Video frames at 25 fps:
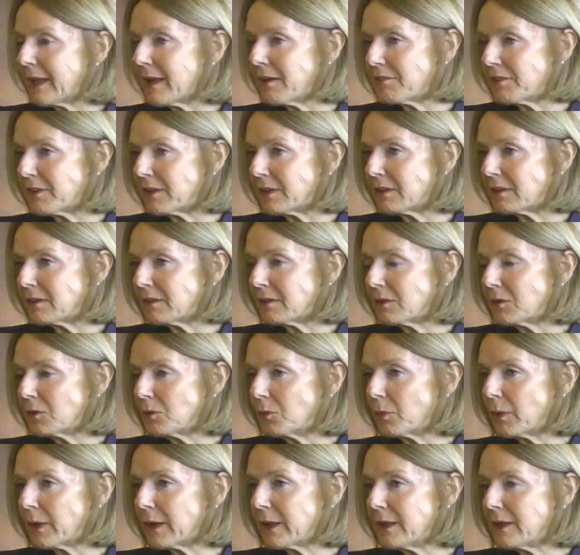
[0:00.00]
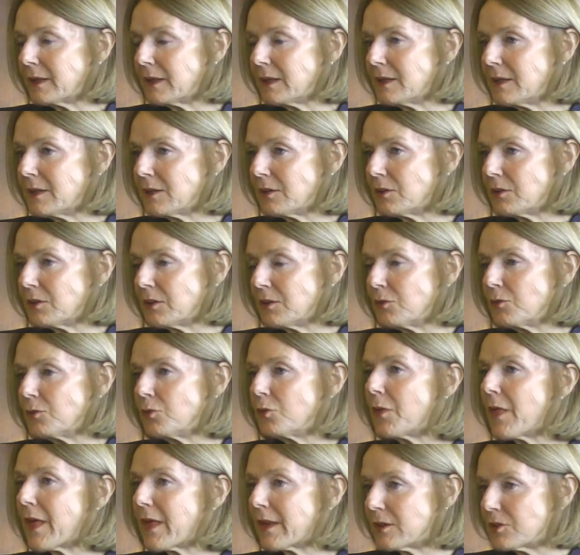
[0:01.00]
Like. Right, he yeah. didn't
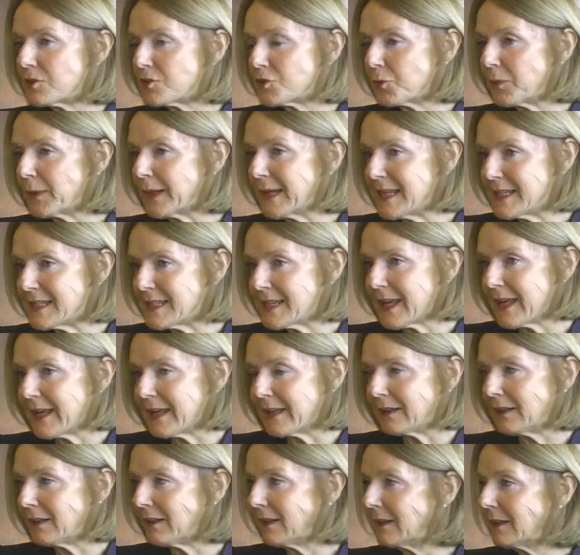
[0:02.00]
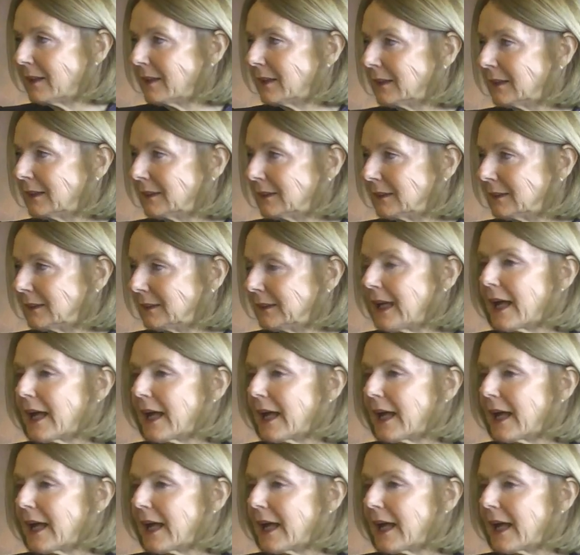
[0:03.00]
do that from, in 2010. From 2006.